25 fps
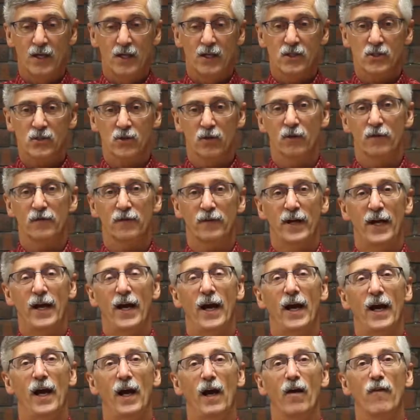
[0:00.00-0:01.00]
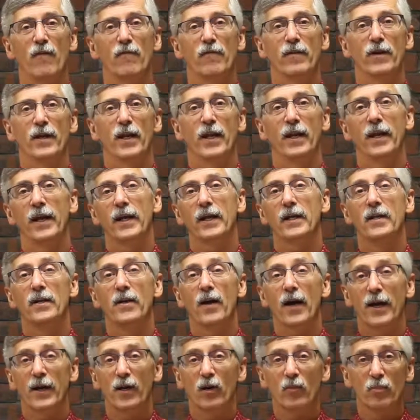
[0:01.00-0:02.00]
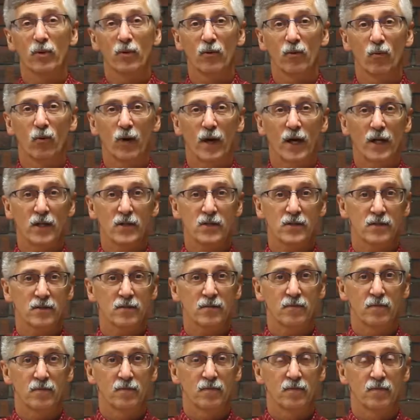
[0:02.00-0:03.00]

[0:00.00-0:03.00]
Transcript: So if I have an ignitable waste